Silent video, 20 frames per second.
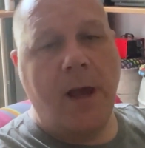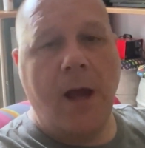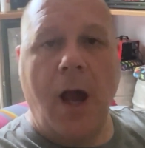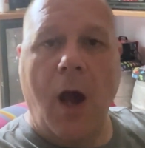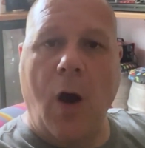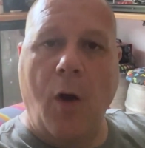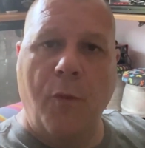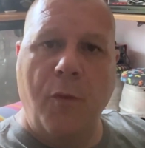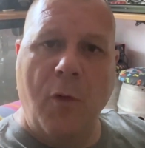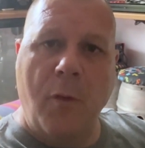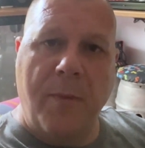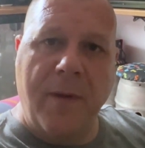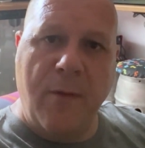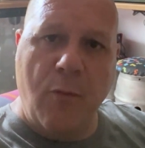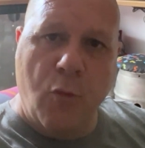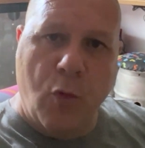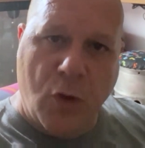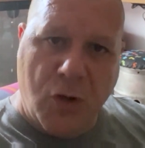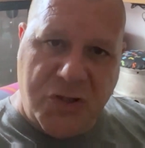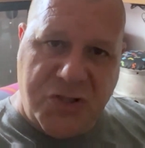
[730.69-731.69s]
I will be
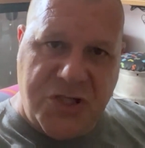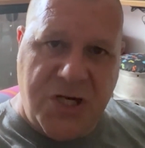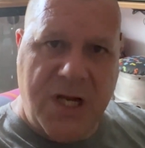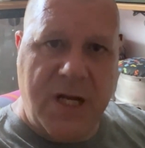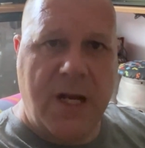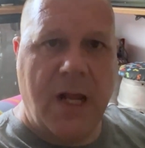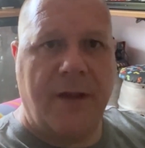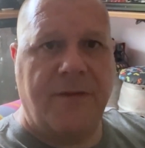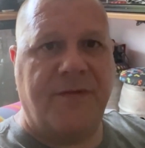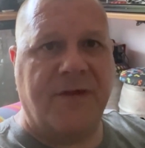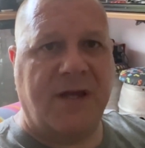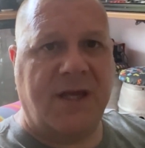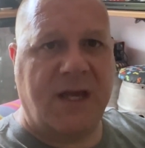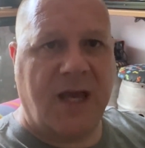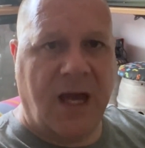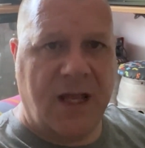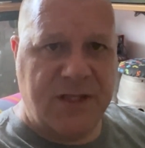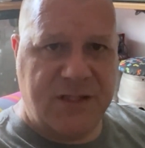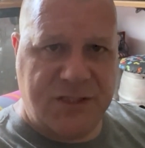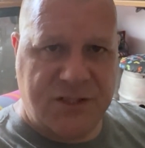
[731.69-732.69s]
watching the
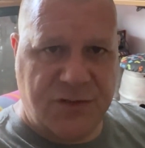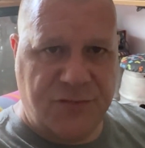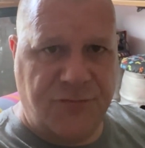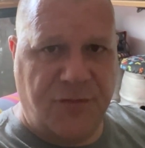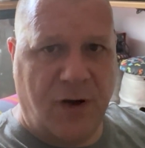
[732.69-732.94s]
Guns N'